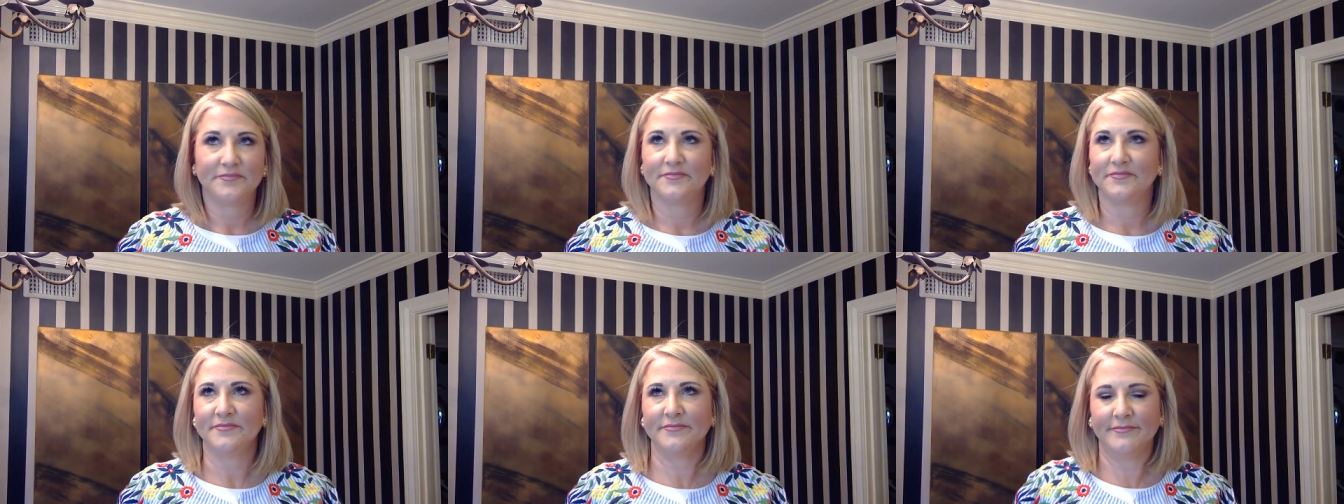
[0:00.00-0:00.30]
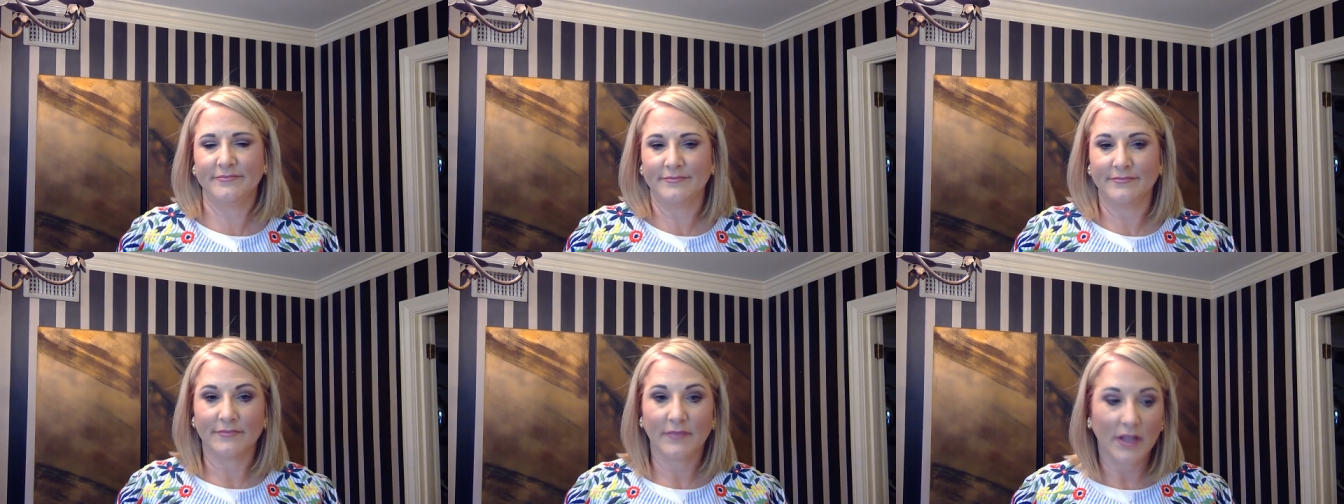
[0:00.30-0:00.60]

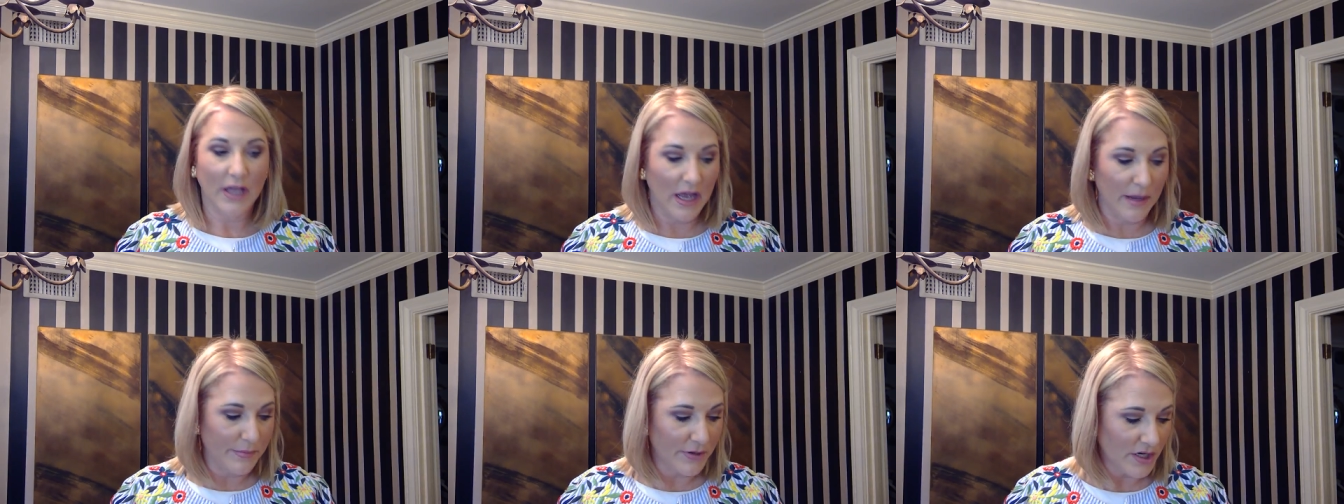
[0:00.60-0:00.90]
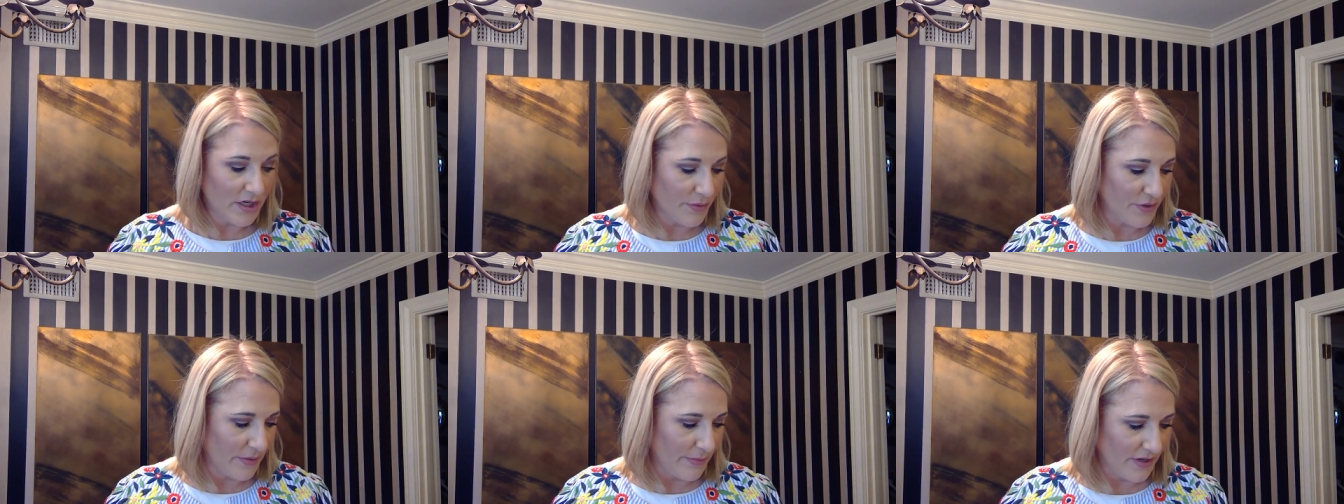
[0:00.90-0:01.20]
Hmm. I put it
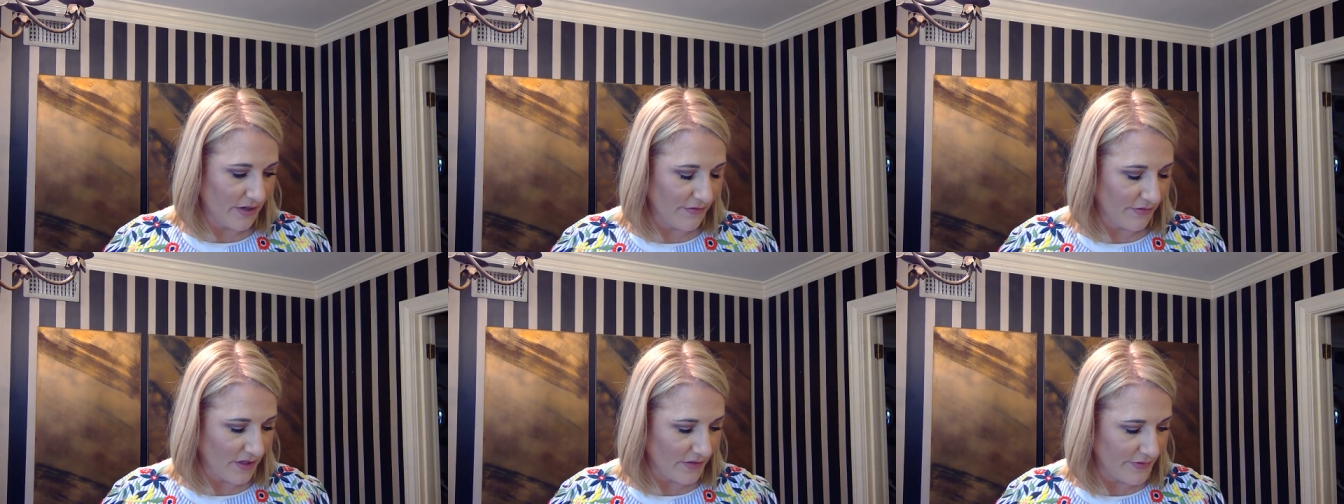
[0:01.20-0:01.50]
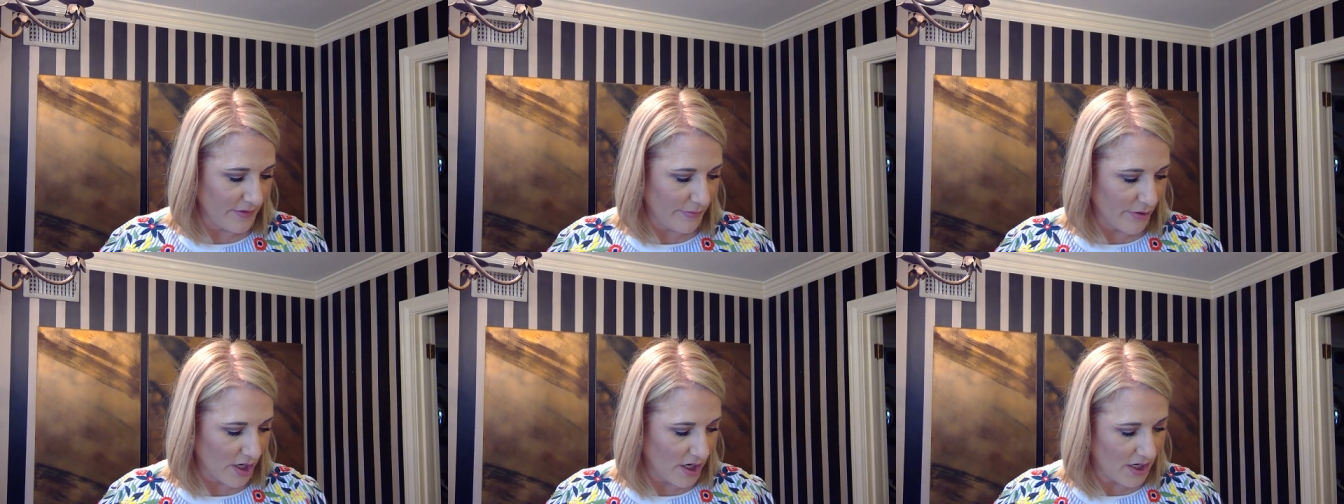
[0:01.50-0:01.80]
on with a big fluffy
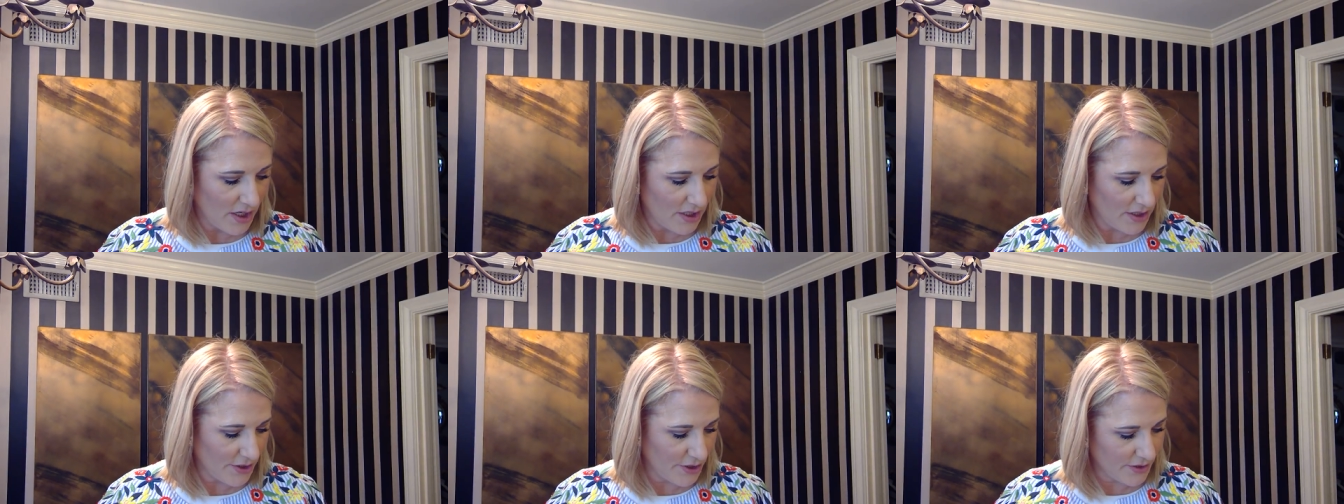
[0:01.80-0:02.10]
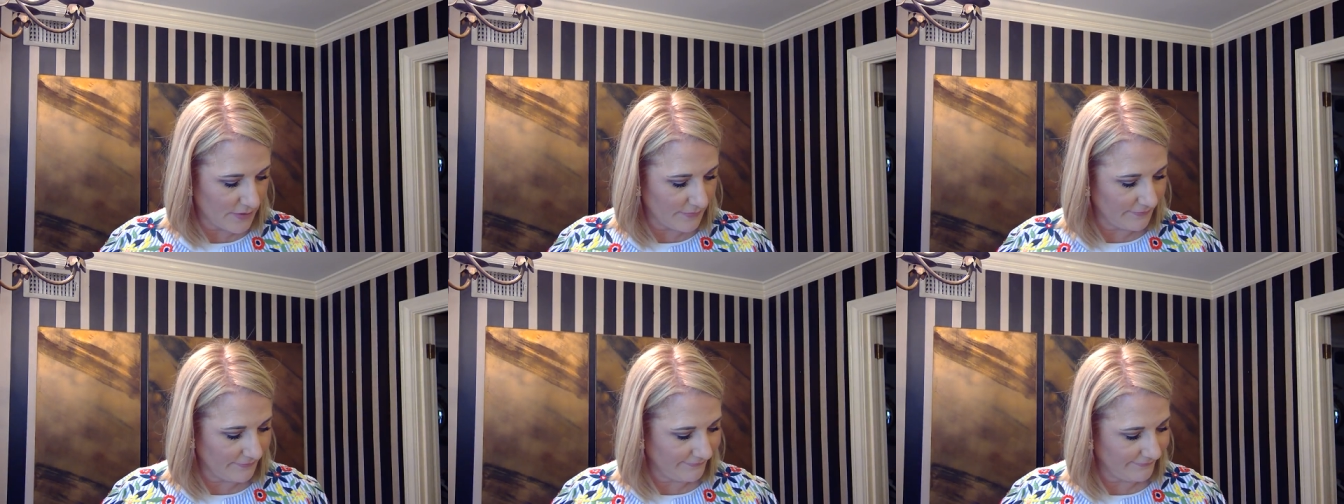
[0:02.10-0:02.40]
brush
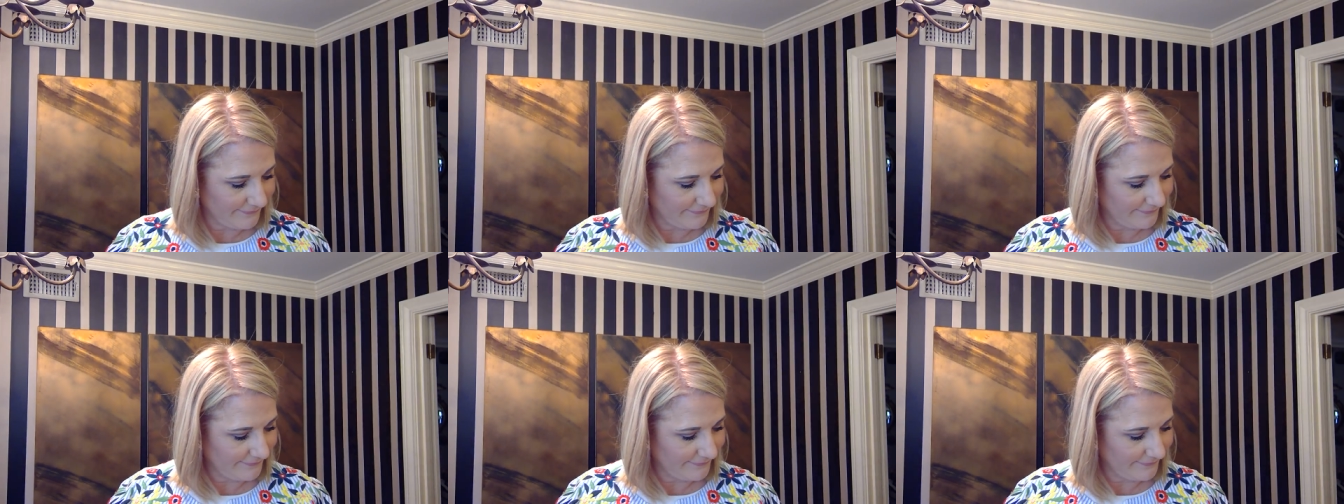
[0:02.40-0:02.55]
and